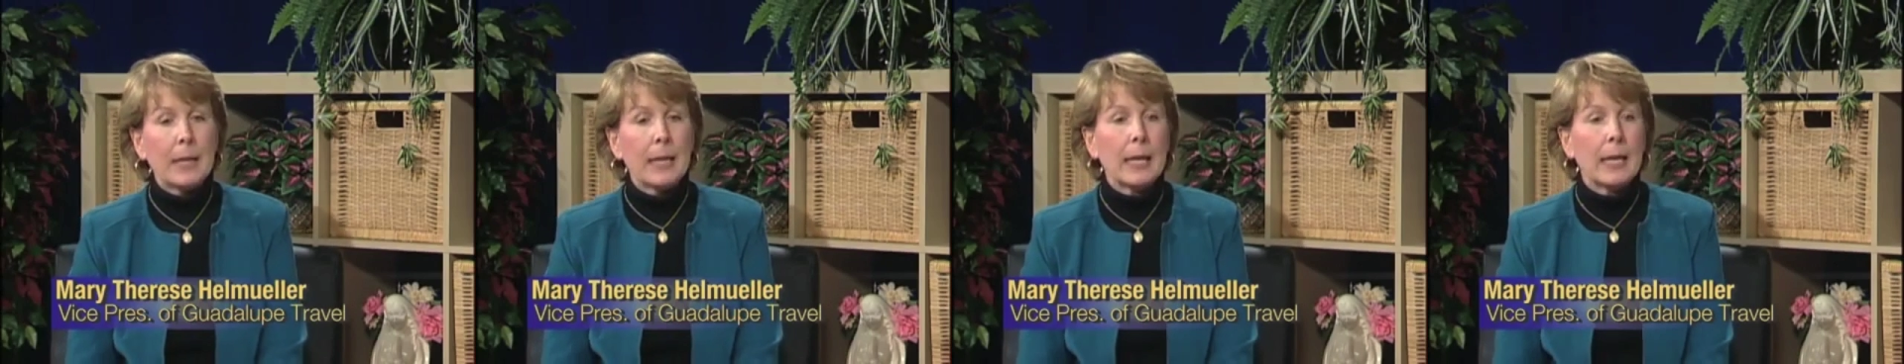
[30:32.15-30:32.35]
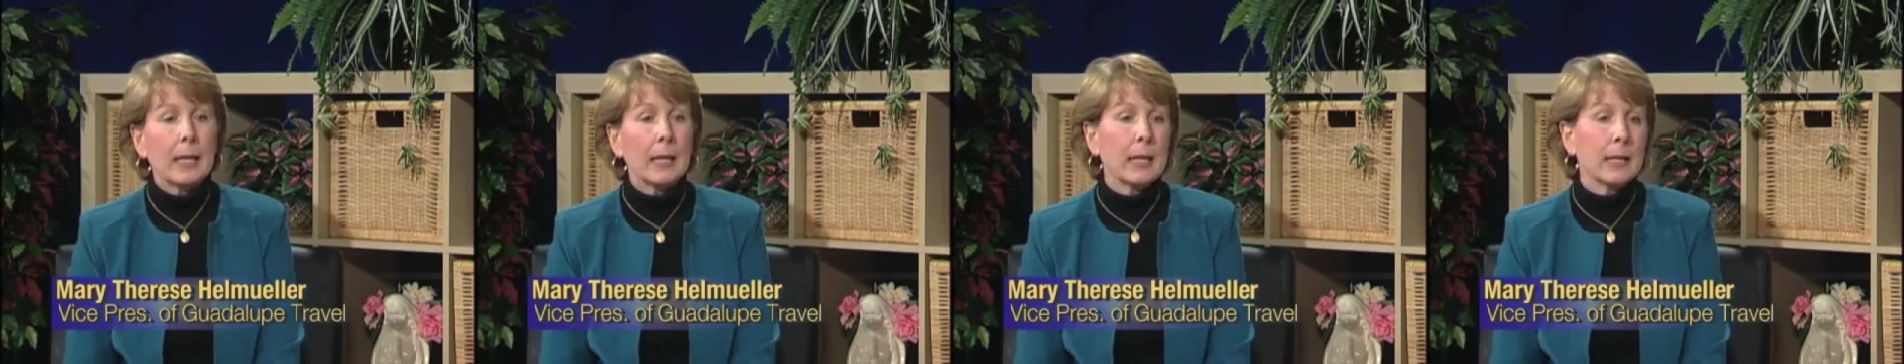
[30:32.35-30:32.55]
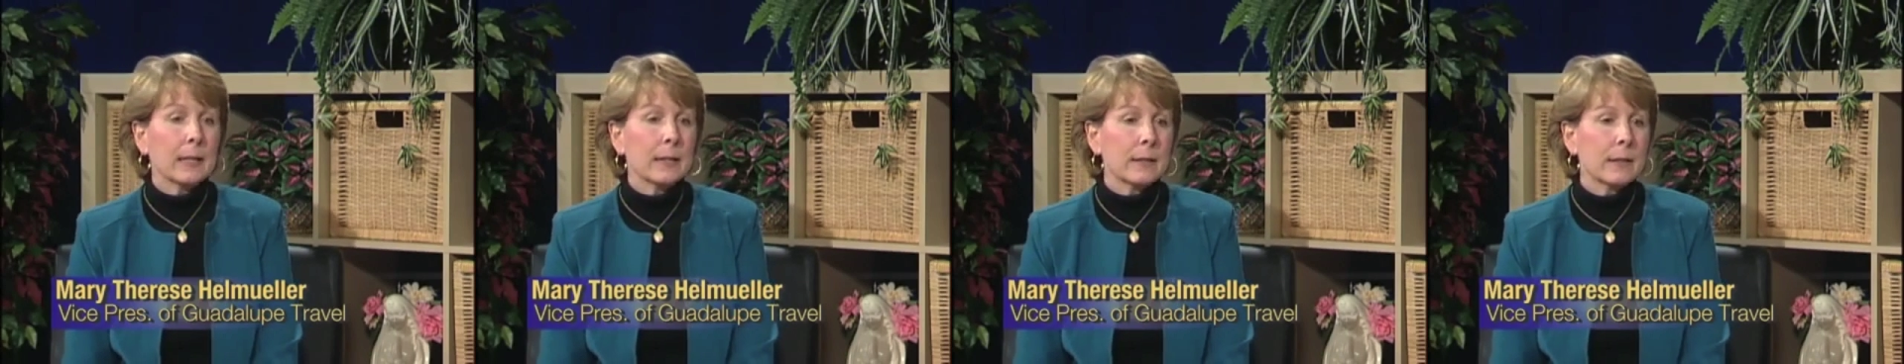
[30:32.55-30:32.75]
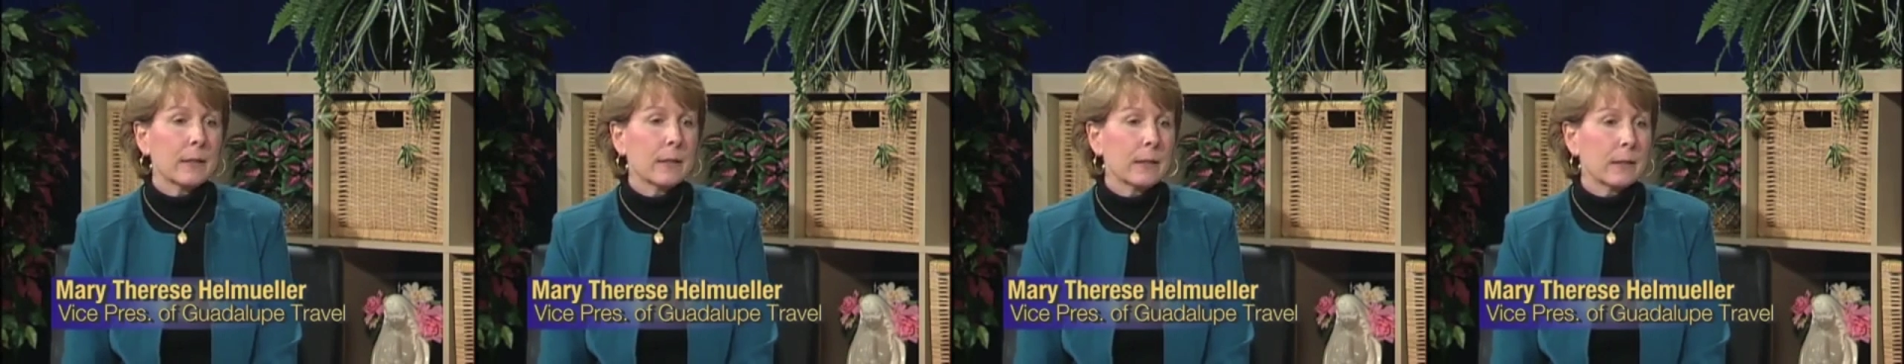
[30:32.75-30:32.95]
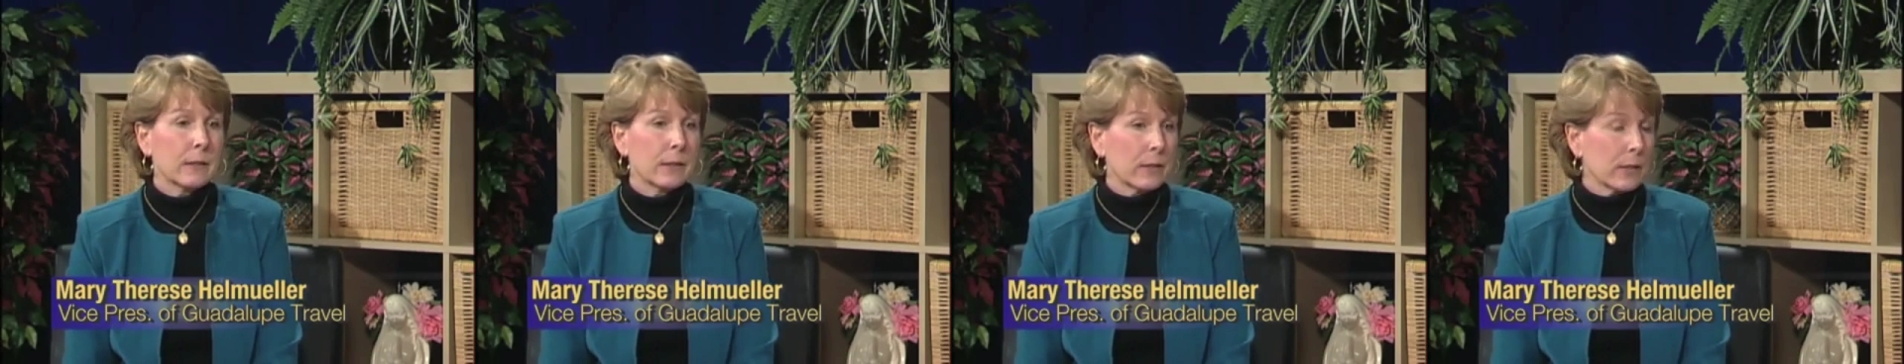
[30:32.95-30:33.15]
It is
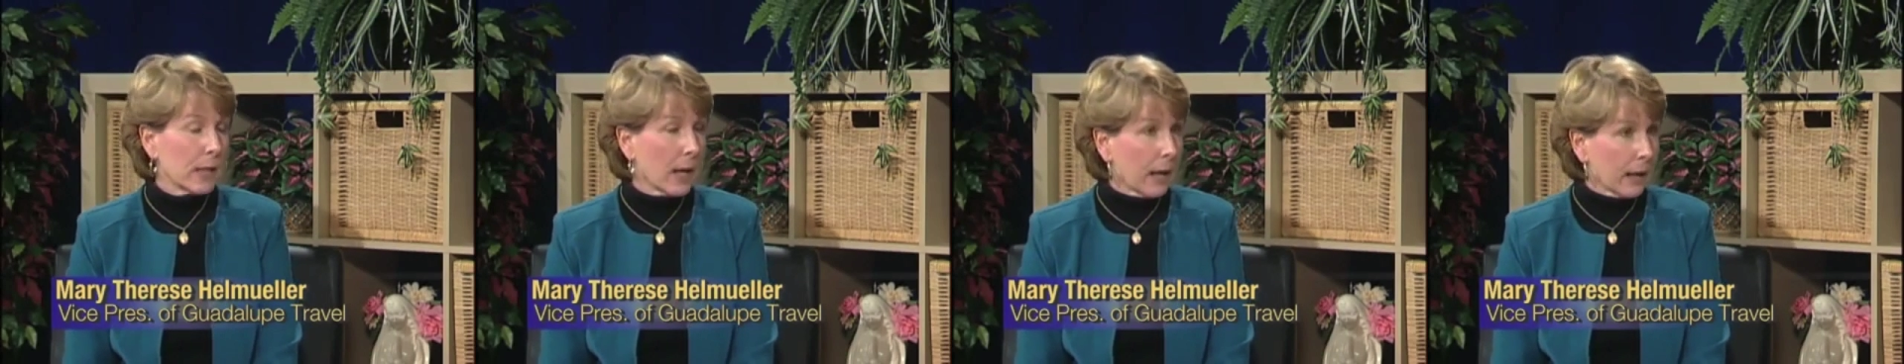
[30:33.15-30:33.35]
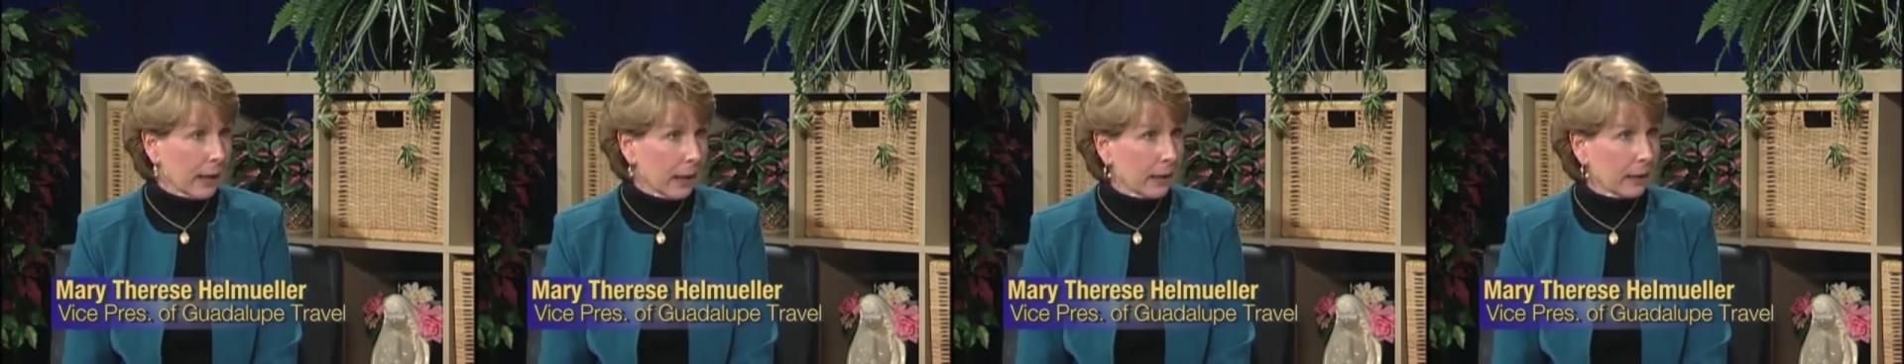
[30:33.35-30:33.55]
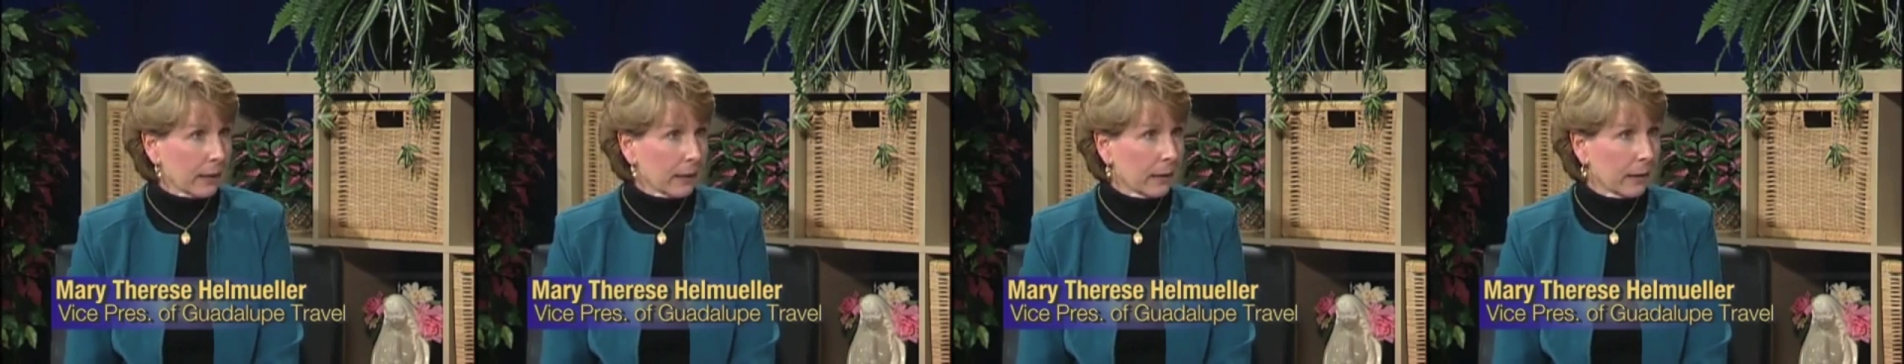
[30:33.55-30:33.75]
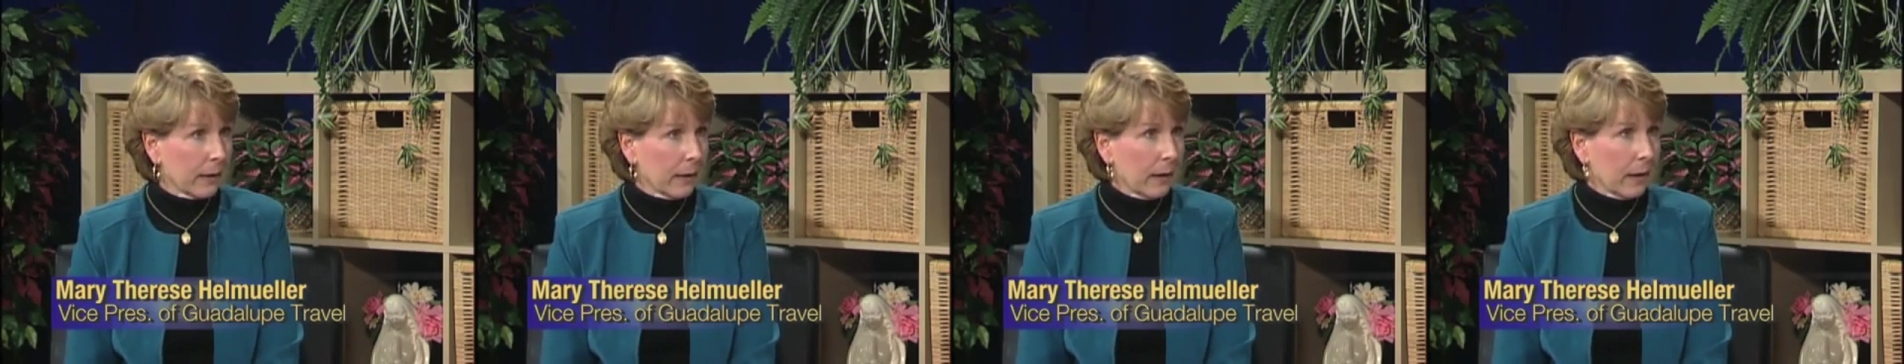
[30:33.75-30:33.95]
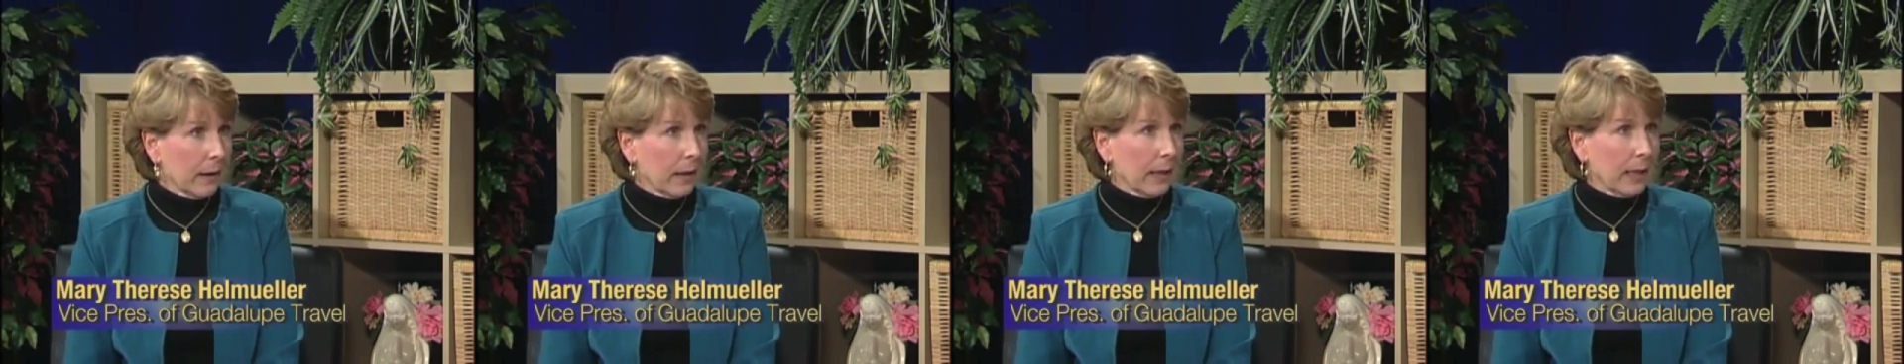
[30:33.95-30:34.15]
Satanic
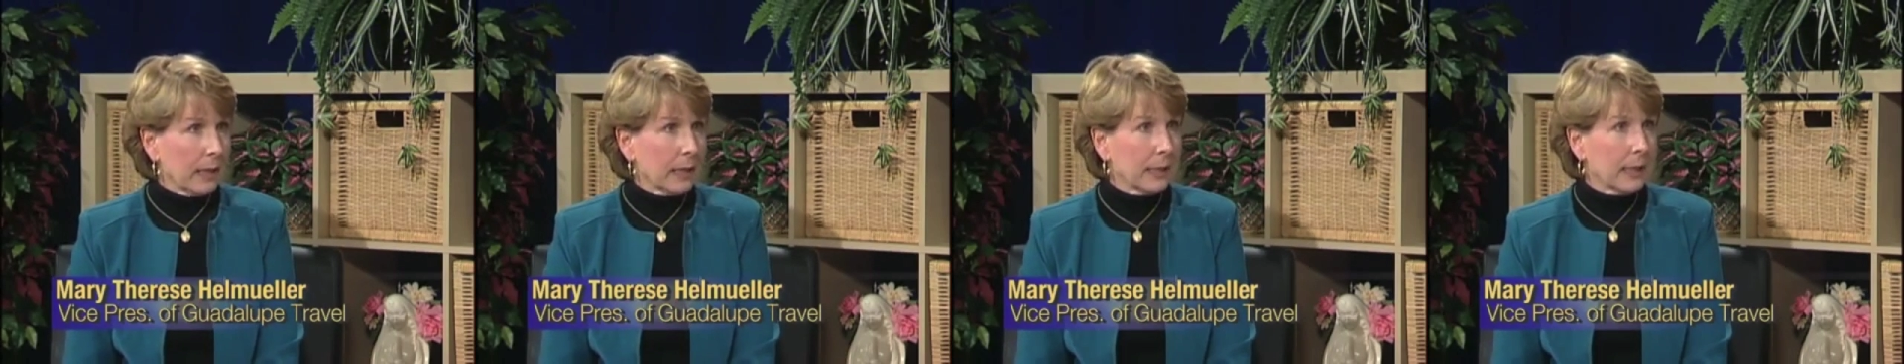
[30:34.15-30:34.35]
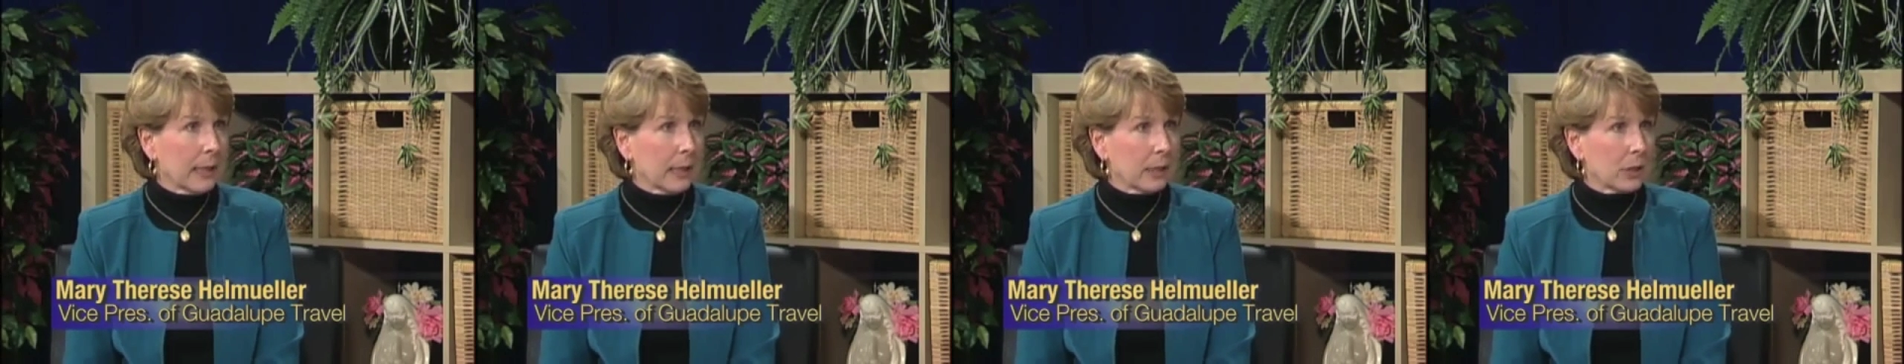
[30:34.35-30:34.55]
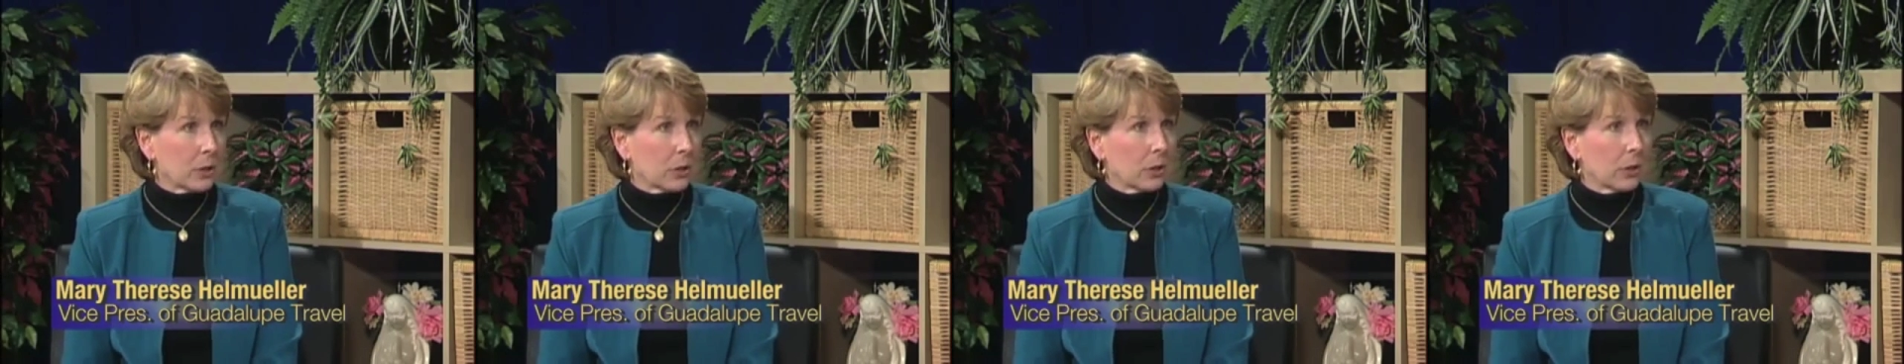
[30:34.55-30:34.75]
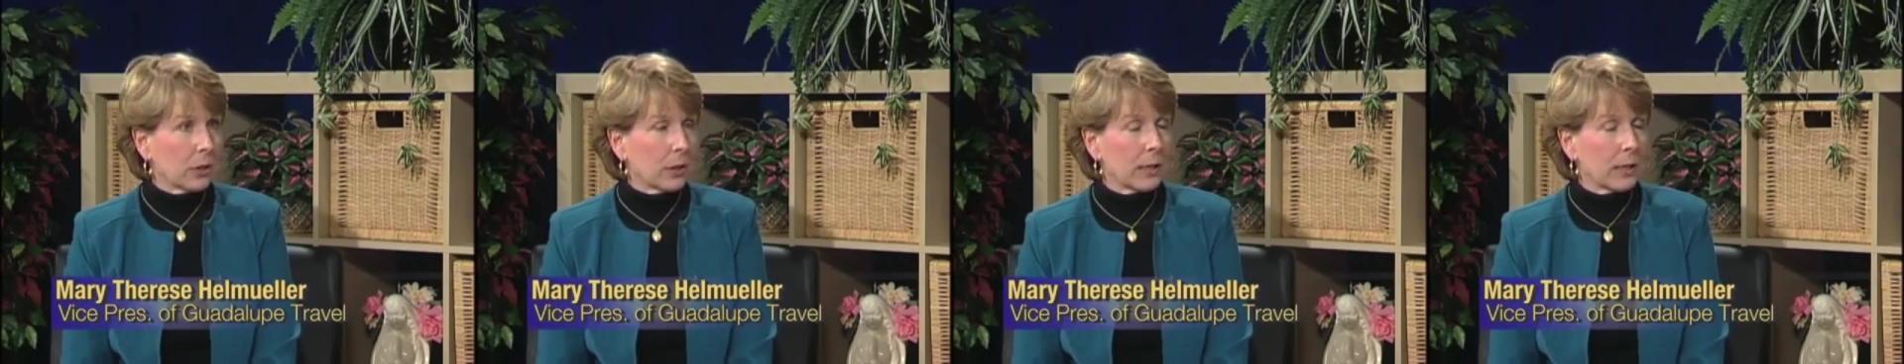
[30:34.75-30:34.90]
in nature.